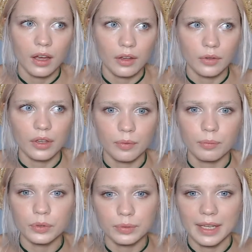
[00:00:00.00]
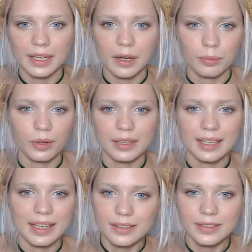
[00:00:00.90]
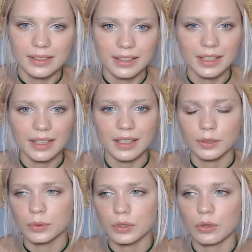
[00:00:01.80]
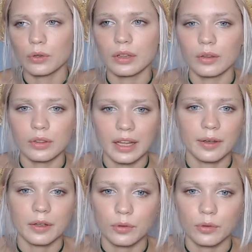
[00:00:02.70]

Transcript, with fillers: you can put makeup really easily it would look like